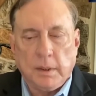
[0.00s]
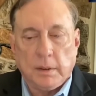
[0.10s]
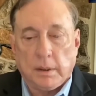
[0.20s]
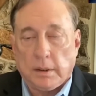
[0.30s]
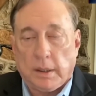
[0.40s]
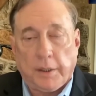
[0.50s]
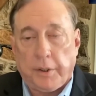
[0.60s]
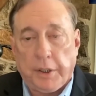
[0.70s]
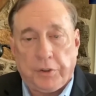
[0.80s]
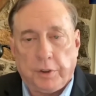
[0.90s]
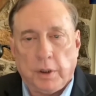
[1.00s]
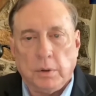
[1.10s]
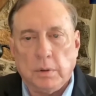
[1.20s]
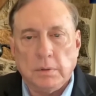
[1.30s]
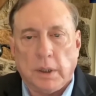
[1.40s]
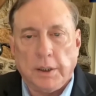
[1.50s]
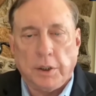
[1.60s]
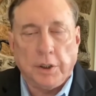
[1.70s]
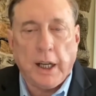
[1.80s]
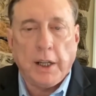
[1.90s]
I think so. I
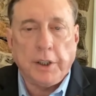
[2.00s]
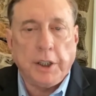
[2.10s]
don't know how.